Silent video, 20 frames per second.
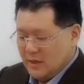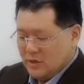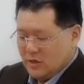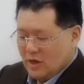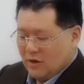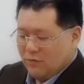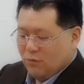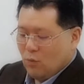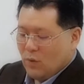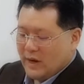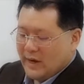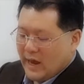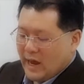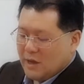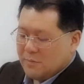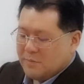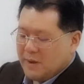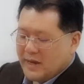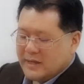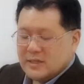You have 1
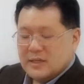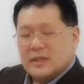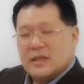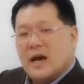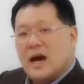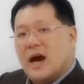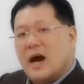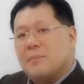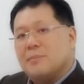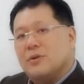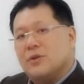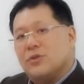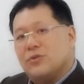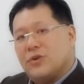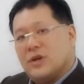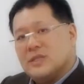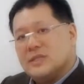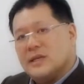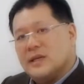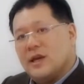apex in the upper
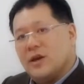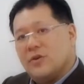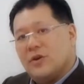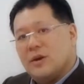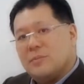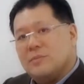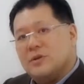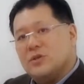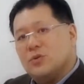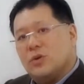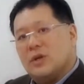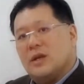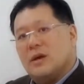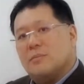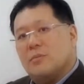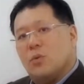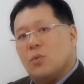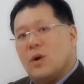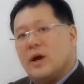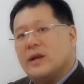thoracic area between
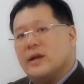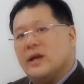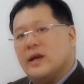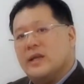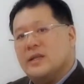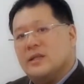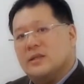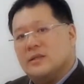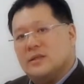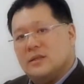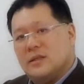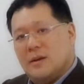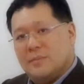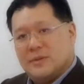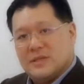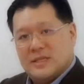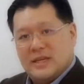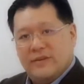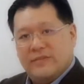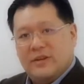number 1 and
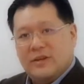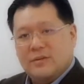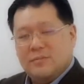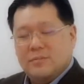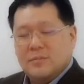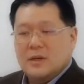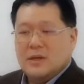number 7.